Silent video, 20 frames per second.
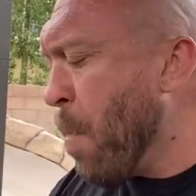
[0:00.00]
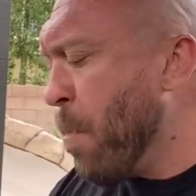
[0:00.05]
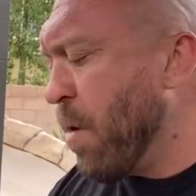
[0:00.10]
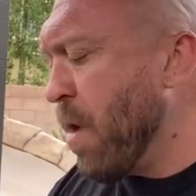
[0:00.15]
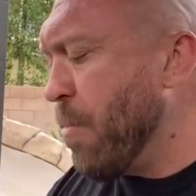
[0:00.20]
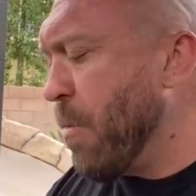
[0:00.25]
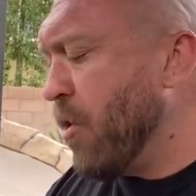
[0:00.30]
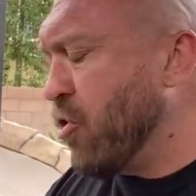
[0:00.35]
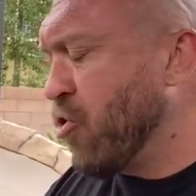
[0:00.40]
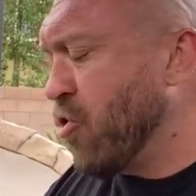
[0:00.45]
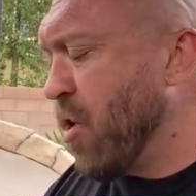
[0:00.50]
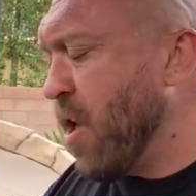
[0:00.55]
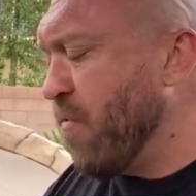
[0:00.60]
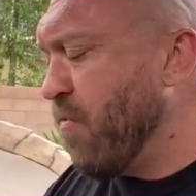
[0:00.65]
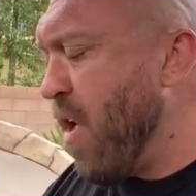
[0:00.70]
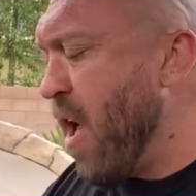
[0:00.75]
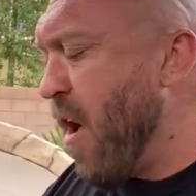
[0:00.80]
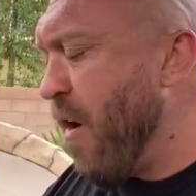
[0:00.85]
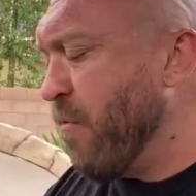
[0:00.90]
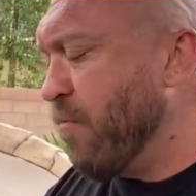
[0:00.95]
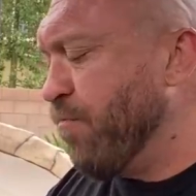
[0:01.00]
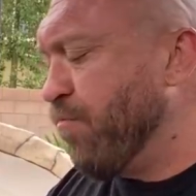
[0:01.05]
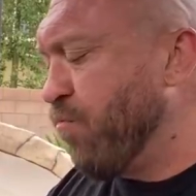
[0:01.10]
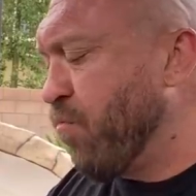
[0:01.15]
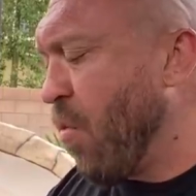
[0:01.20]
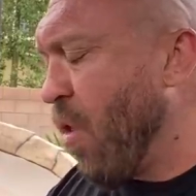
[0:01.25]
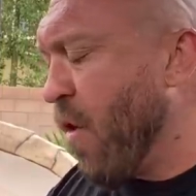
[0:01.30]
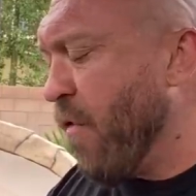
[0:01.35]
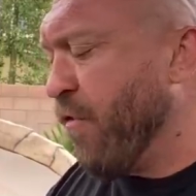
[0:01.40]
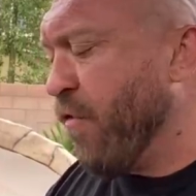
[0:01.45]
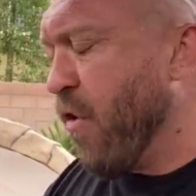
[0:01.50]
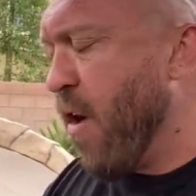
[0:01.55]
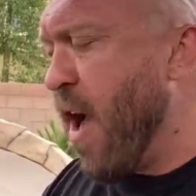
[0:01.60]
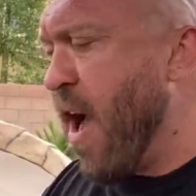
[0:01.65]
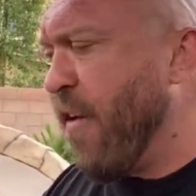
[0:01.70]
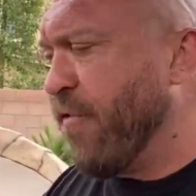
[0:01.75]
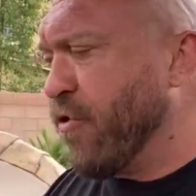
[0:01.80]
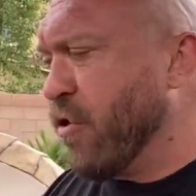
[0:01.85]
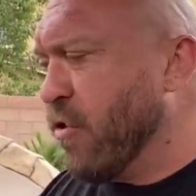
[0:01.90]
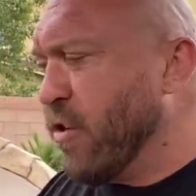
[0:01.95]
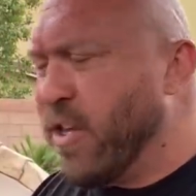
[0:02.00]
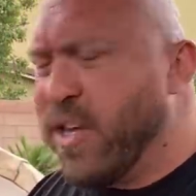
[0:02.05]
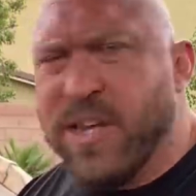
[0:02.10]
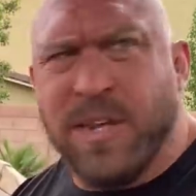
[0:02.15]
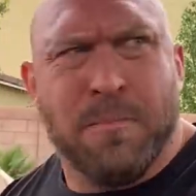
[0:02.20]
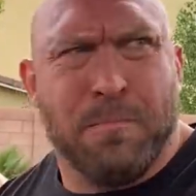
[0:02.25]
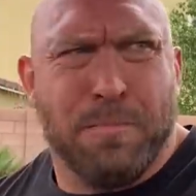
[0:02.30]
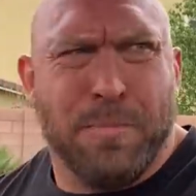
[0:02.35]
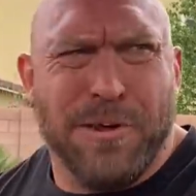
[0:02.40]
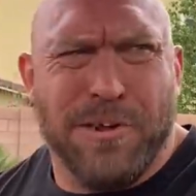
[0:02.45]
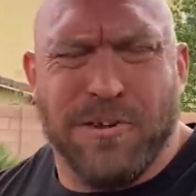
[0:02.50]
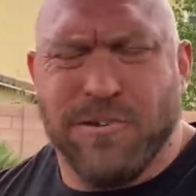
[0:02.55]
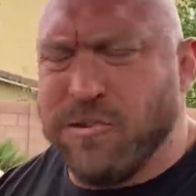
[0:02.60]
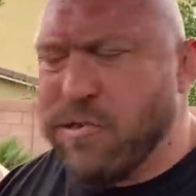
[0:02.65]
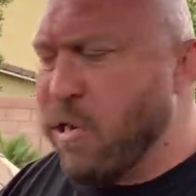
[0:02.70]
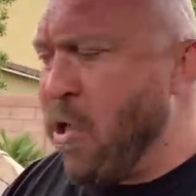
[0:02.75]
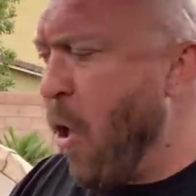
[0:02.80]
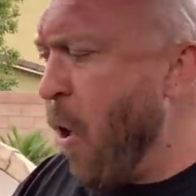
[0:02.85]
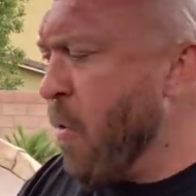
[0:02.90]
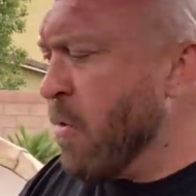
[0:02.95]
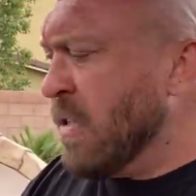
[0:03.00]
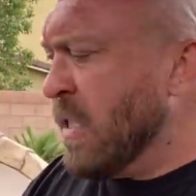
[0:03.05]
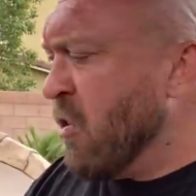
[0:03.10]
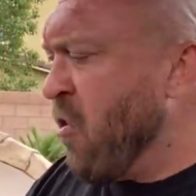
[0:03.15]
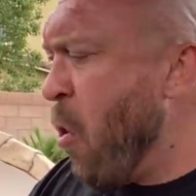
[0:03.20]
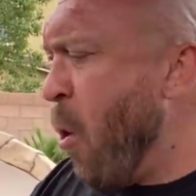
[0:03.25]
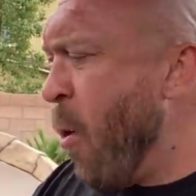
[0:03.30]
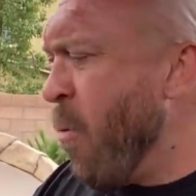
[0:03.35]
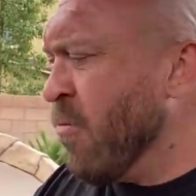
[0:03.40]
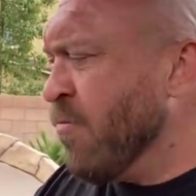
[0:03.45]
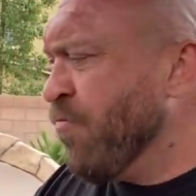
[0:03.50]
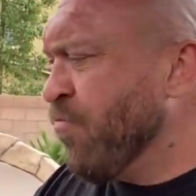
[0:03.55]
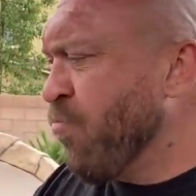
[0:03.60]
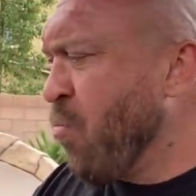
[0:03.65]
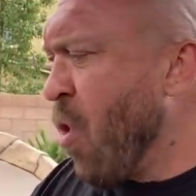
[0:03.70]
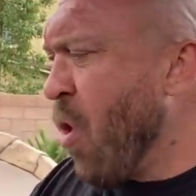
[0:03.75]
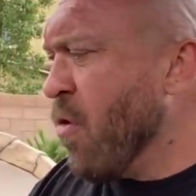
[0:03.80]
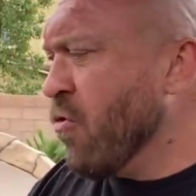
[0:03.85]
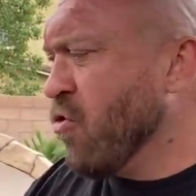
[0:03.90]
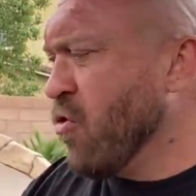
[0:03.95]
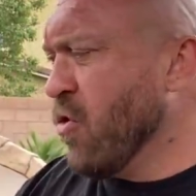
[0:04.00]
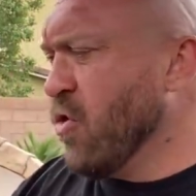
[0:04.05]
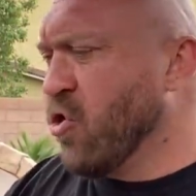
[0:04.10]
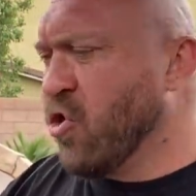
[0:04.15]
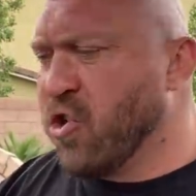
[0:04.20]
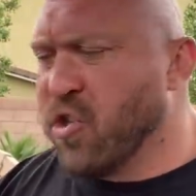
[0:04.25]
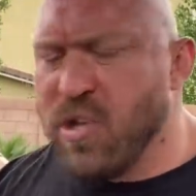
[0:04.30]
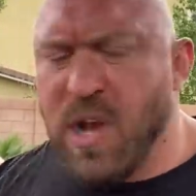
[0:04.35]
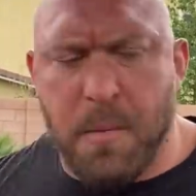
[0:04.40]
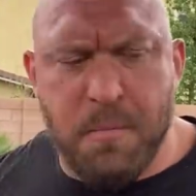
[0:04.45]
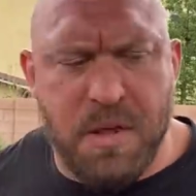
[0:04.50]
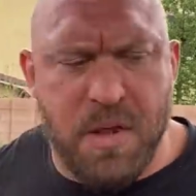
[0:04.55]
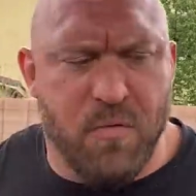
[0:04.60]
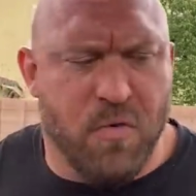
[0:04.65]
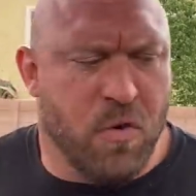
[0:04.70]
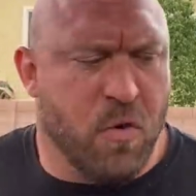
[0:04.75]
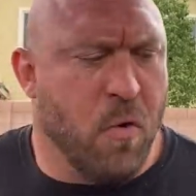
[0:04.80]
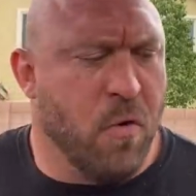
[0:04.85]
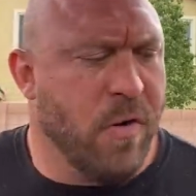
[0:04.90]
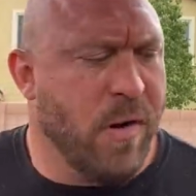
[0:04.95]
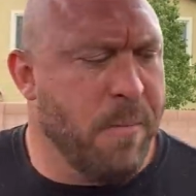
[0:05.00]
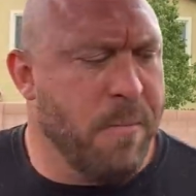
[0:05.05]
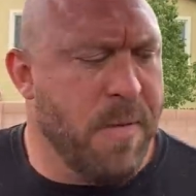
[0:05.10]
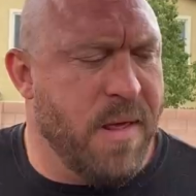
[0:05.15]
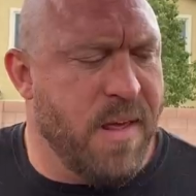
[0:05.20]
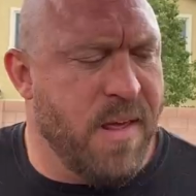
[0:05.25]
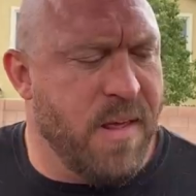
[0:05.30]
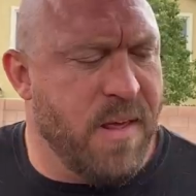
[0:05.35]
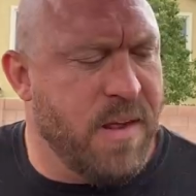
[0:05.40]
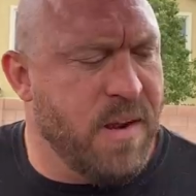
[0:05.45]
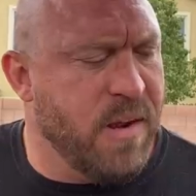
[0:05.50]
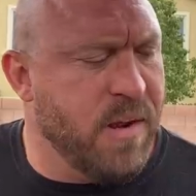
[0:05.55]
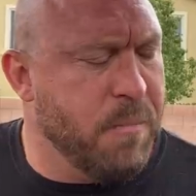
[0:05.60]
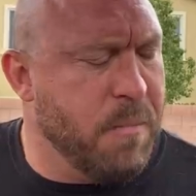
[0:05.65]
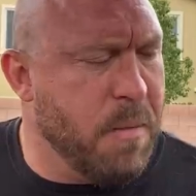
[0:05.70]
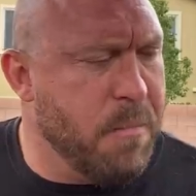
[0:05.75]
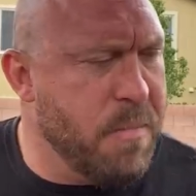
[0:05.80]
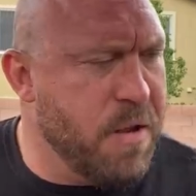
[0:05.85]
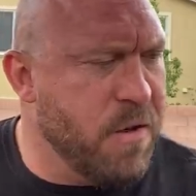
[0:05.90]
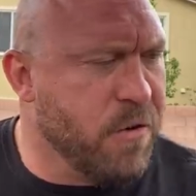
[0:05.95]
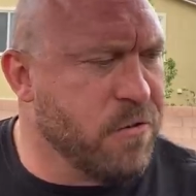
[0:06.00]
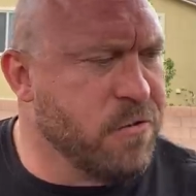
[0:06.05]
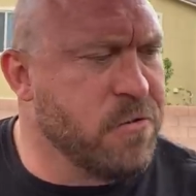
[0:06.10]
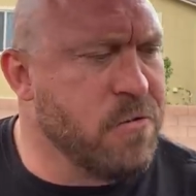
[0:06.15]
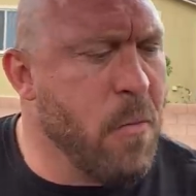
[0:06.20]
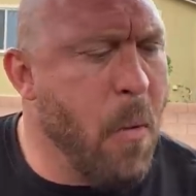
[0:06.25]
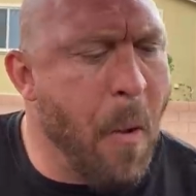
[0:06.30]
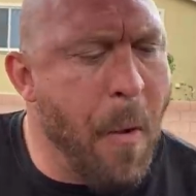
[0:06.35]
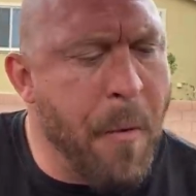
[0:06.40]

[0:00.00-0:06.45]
but I might save that for after to eat in peace. So it's just not me recording the eating the meals.